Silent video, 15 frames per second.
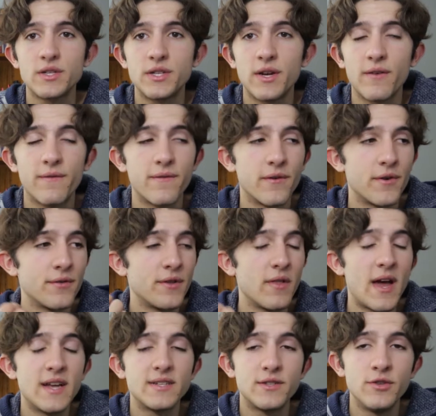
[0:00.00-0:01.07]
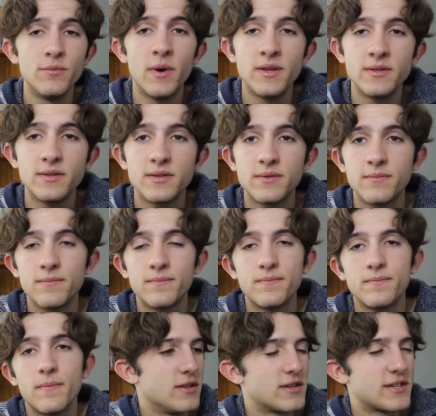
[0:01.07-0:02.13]
washing for the last 2 months.
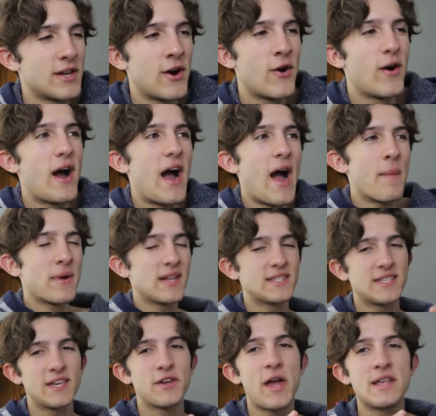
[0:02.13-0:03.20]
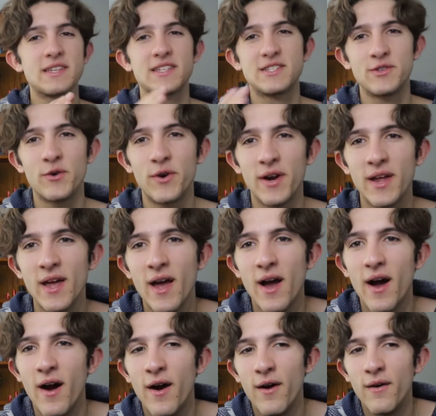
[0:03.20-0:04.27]
So I'm going to tell you guys a story
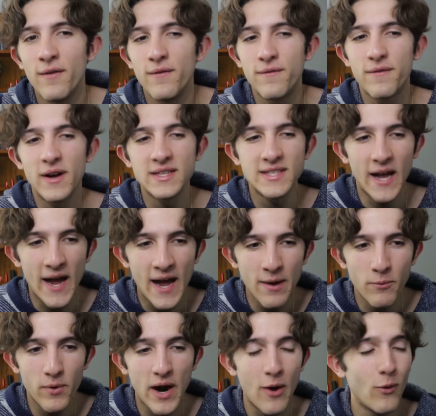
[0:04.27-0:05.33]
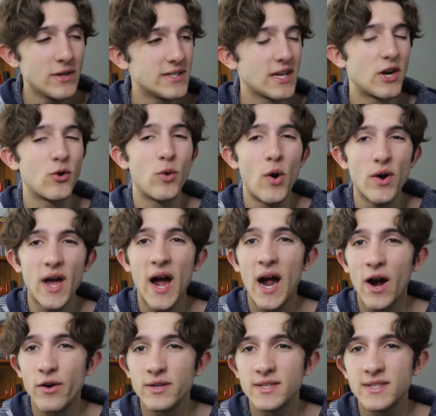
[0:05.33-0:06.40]
of a time where I went to quote a
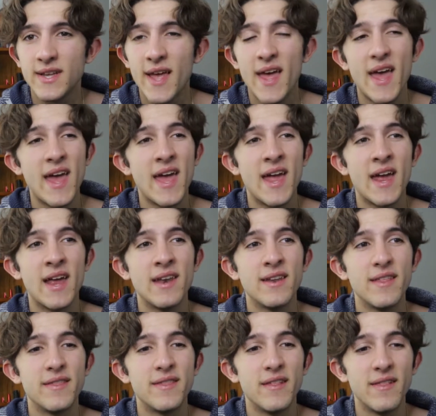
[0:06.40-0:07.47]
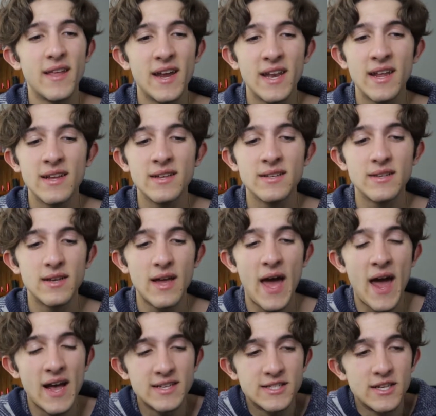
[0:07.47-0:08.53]
house, and the lady
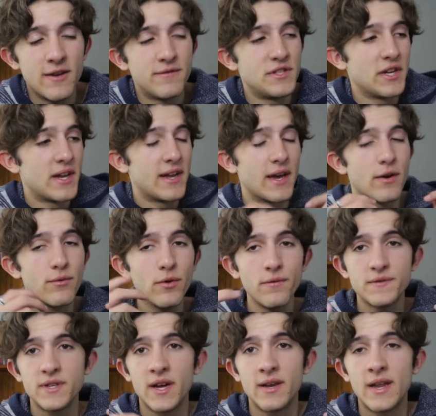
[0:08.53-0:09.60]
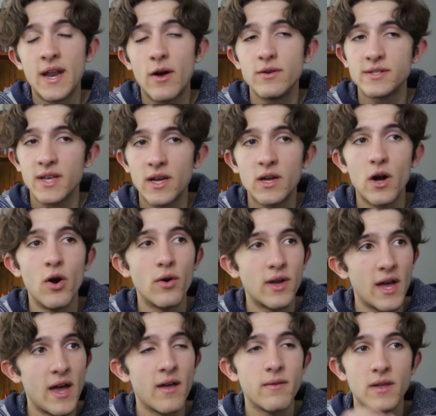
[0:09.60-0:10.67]
asked if she could get a roof done. And I was like,
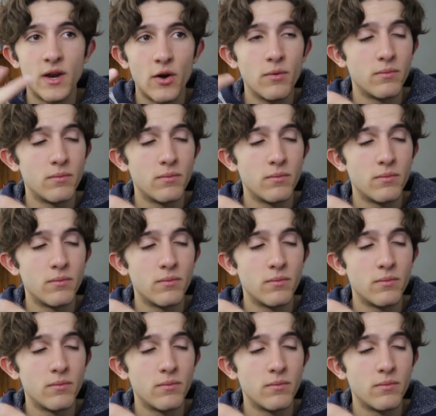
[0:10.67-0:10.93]
okay,